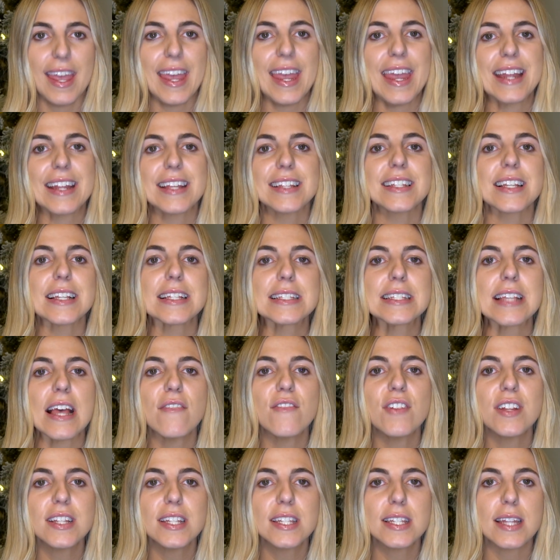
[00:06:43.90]
It is a
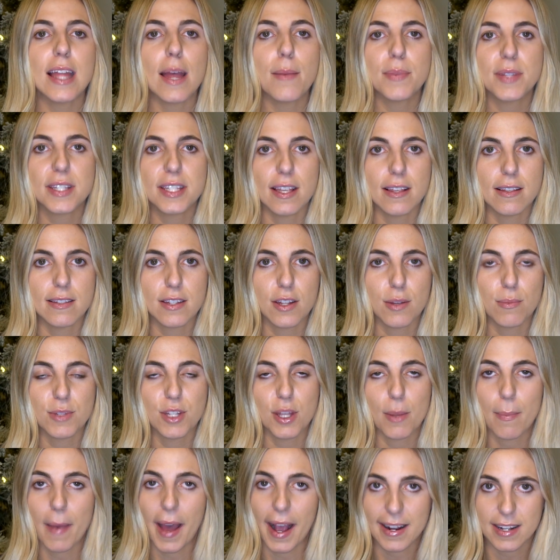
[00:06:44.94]
7-step system
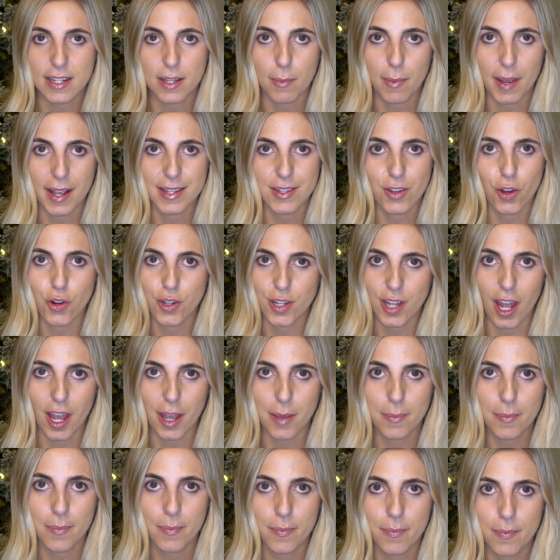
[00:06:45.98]
to maximize your
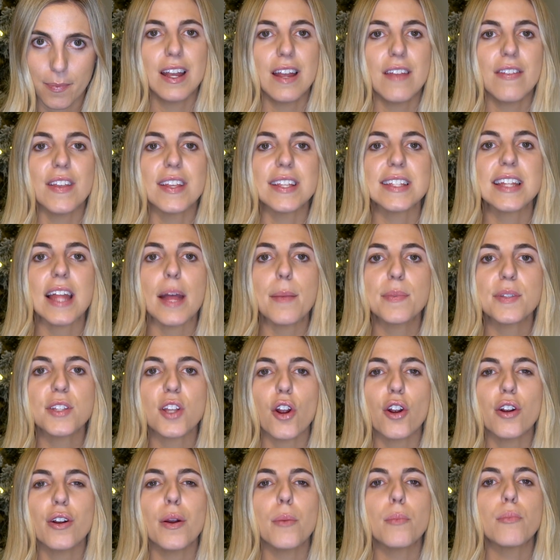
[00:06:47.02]
time. The steps
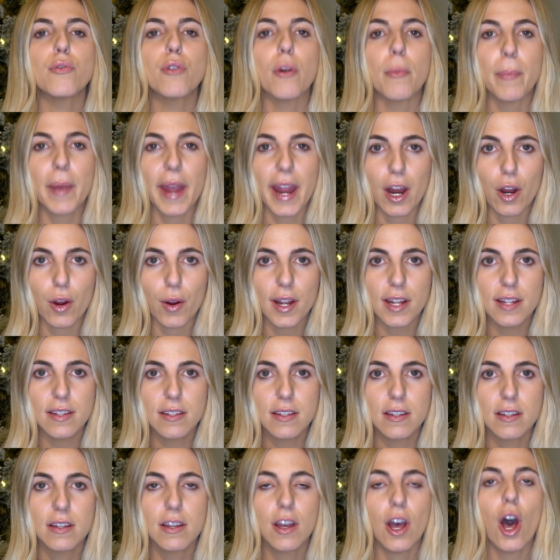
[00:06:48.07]
are prepare it,
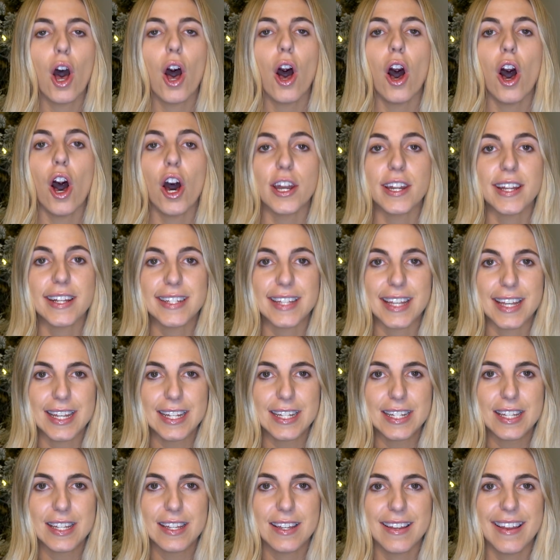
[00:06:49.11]
audit
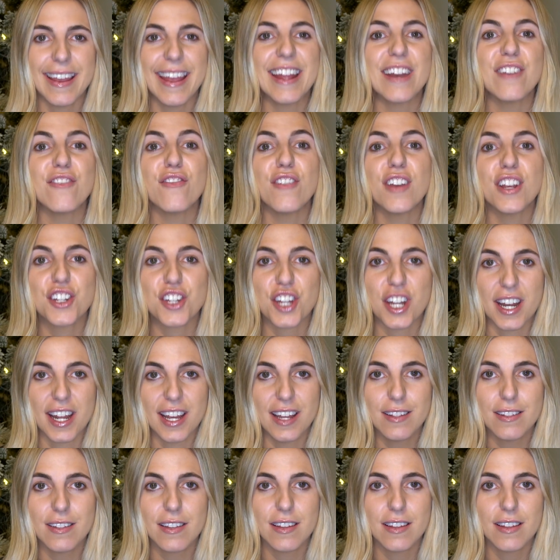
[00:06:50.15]
it, envision
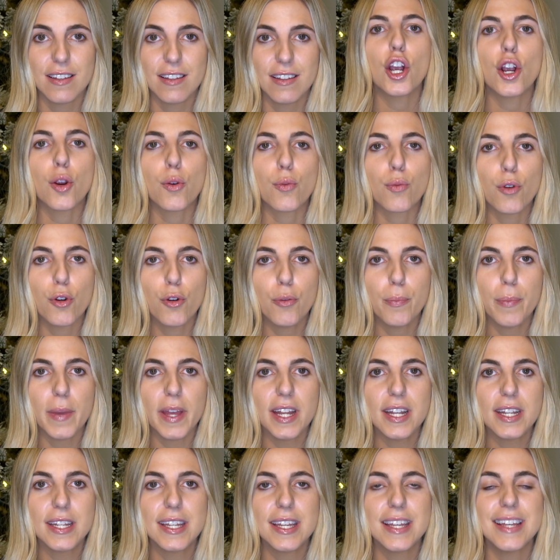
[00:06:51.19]
it, group
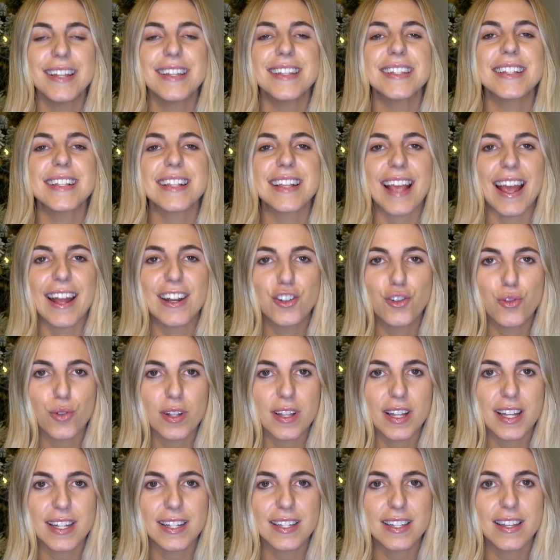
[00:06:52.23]
it,
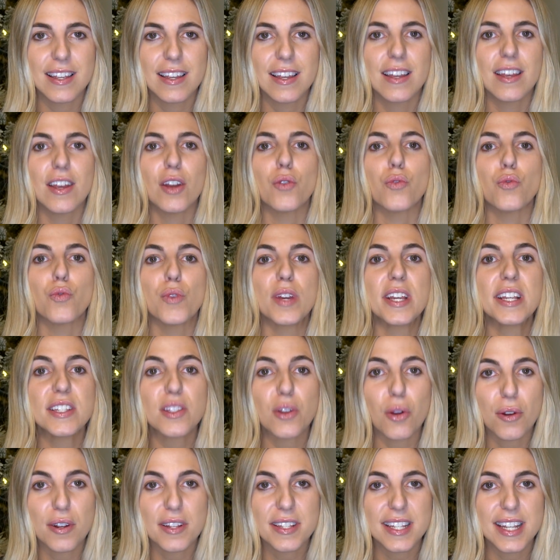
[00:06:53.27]
schedule it,
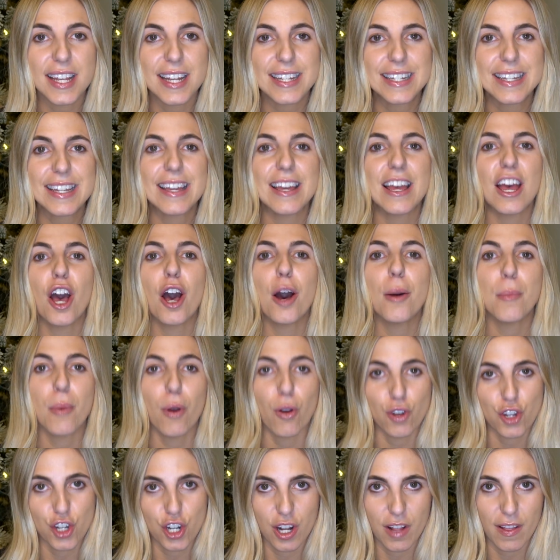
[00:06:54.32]
resource it,
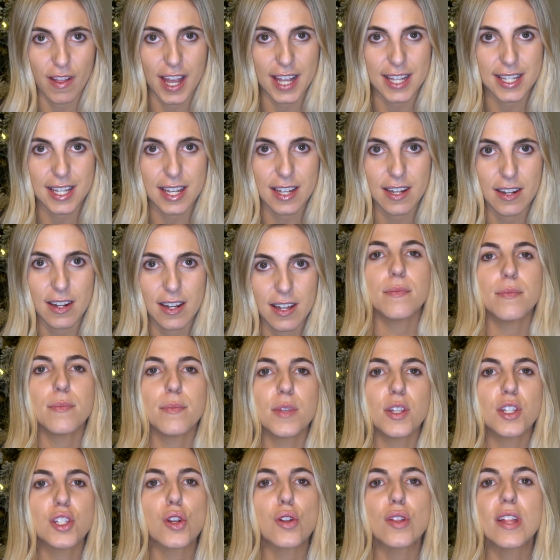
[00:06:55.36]
emotionalize it.
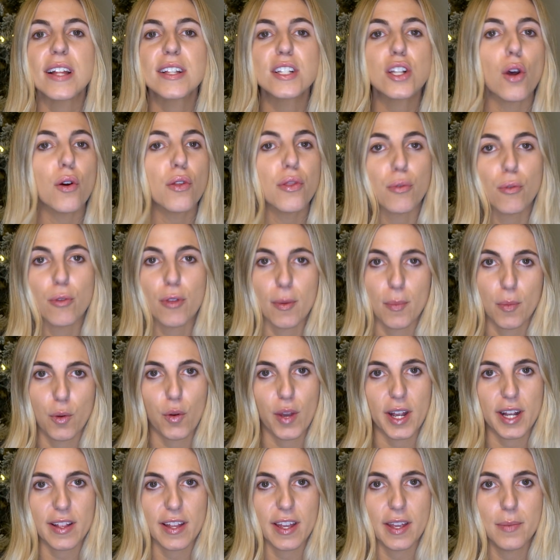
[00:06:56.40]
So let's go through them
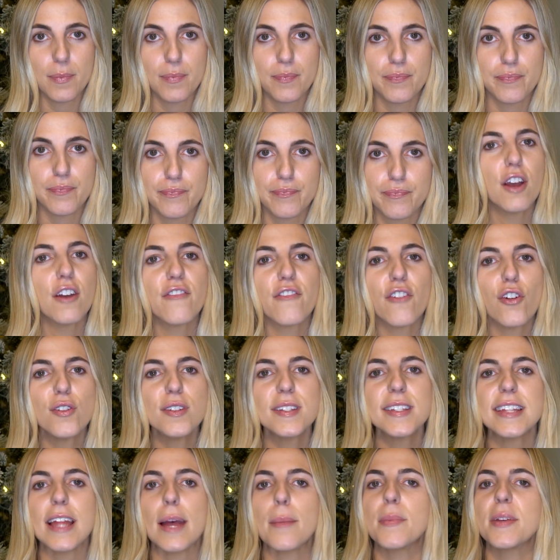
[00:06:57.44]
quickly. First
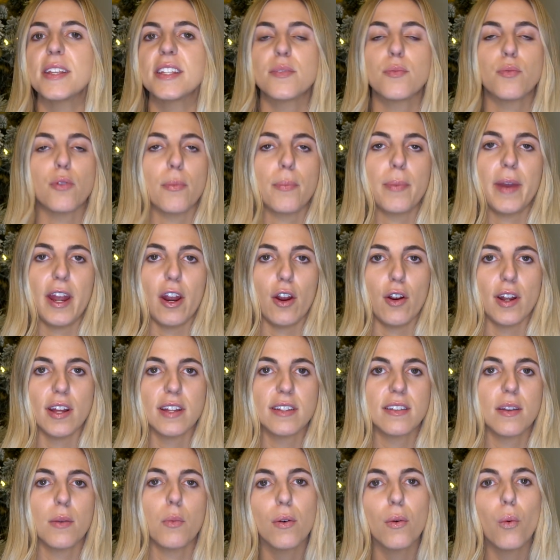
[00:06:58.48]
step is prepare it.